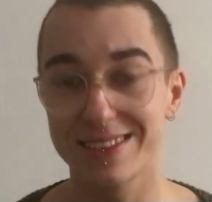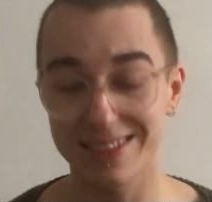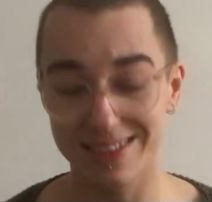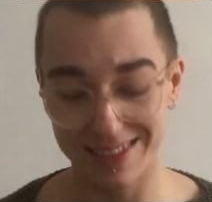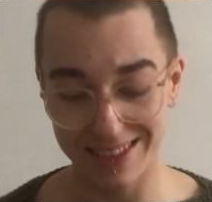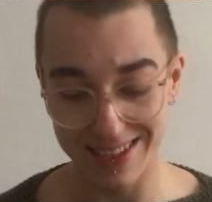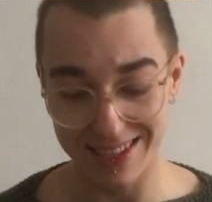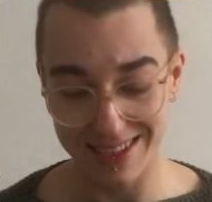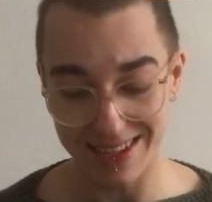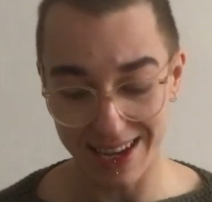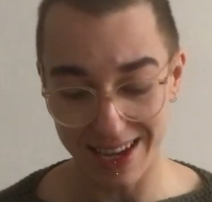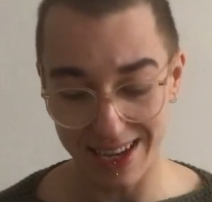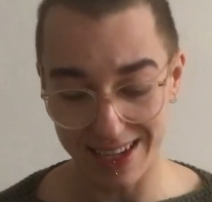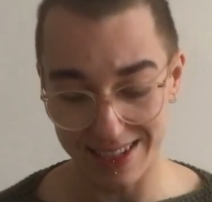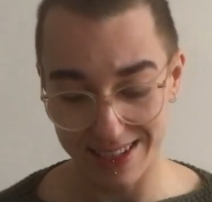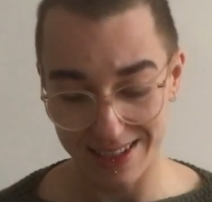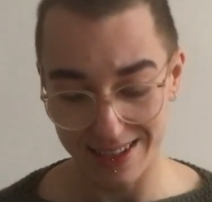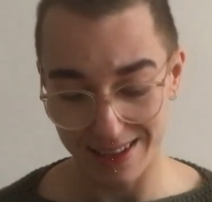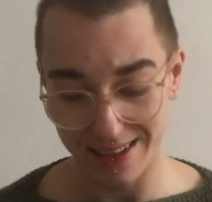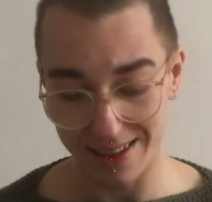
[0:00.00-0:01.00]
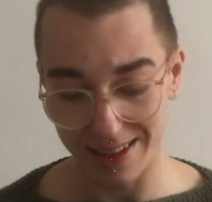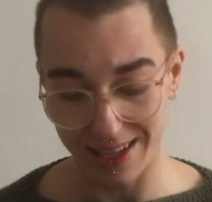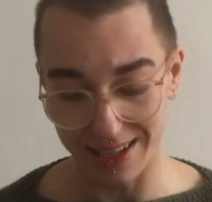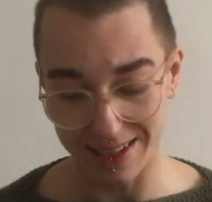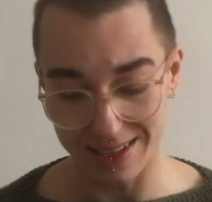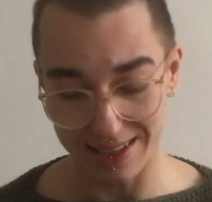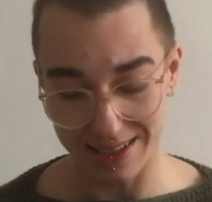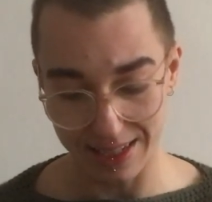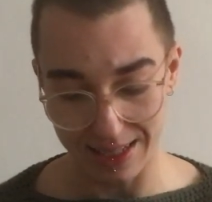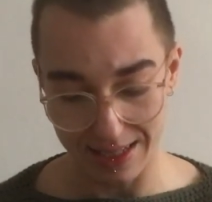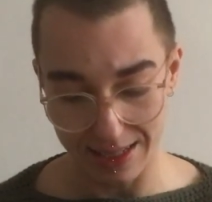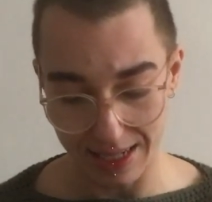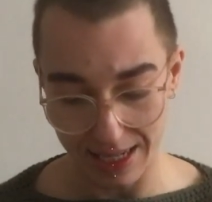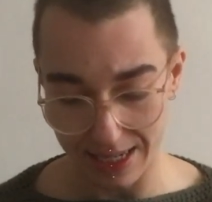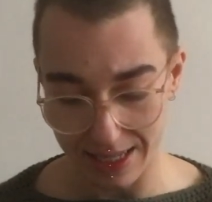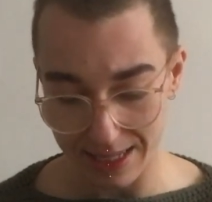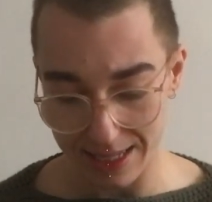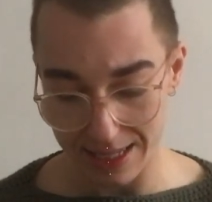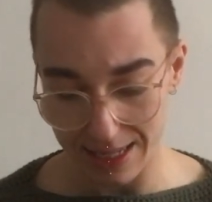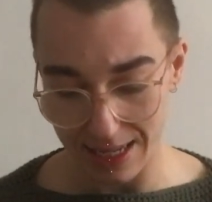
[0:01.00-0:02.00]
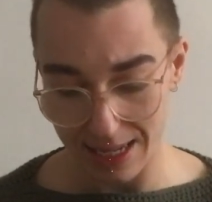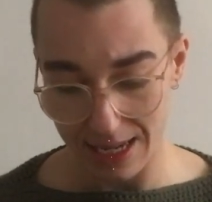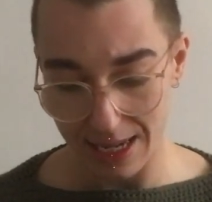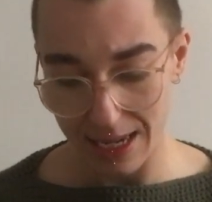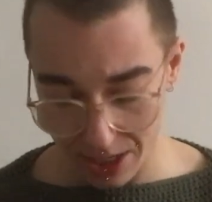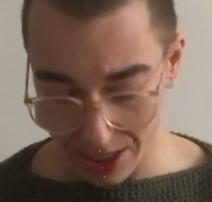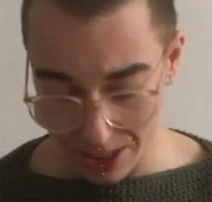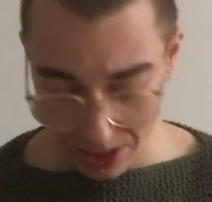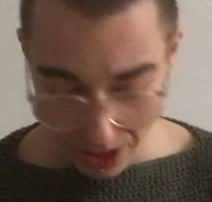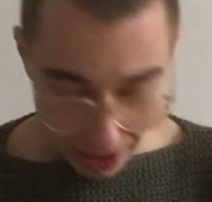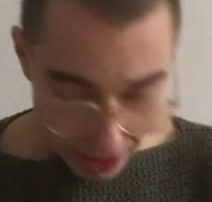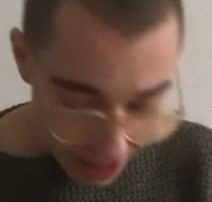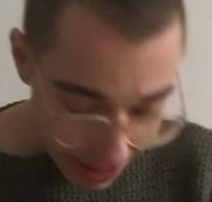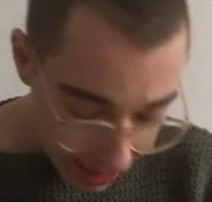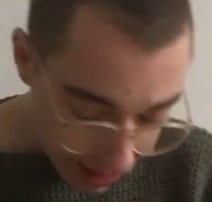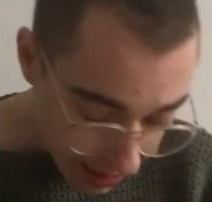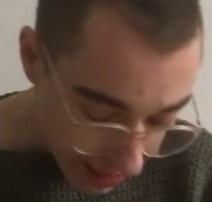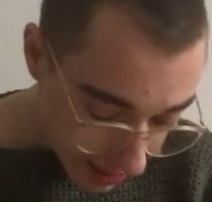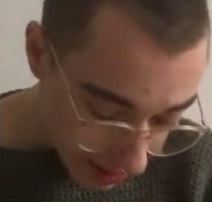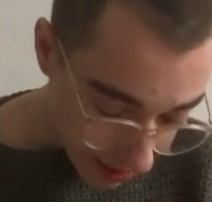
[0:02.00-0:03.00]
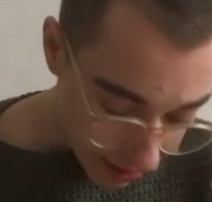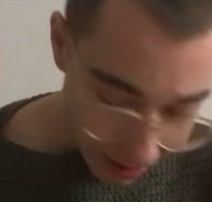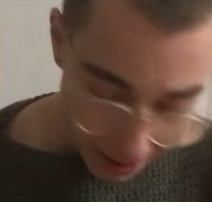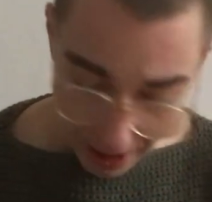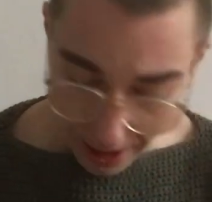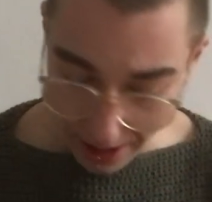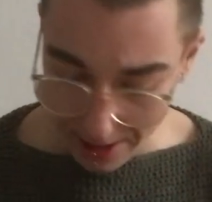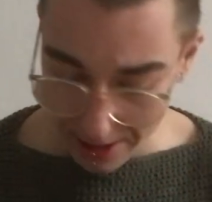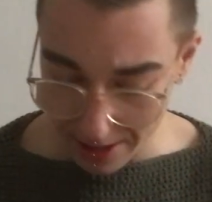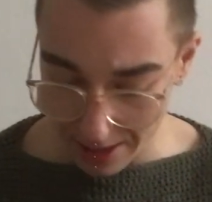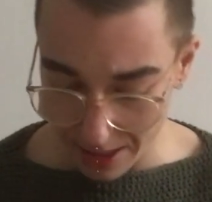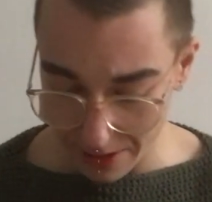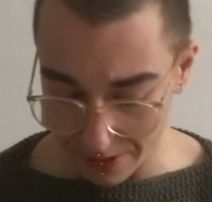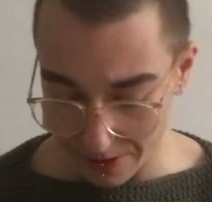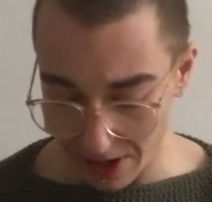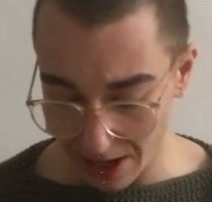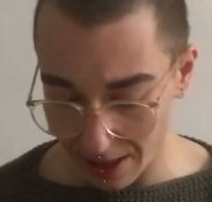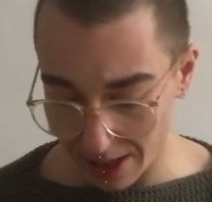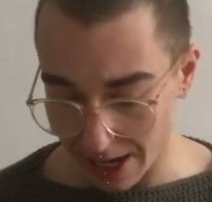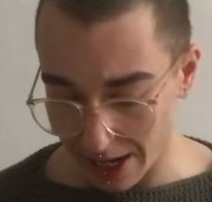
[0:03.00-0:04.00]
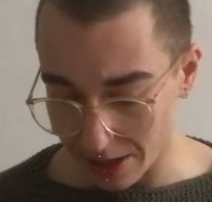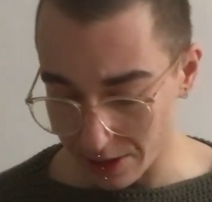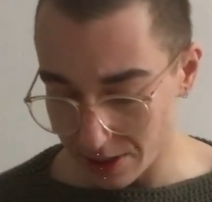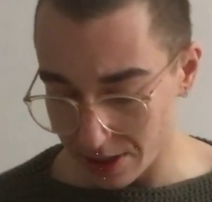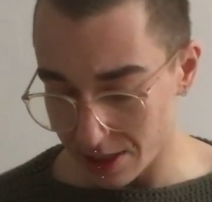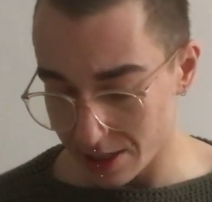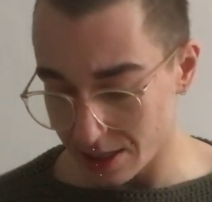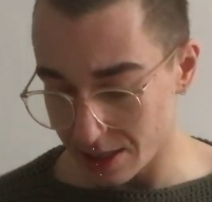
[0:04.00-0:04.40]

decide things these days. There's already like a card that fell out.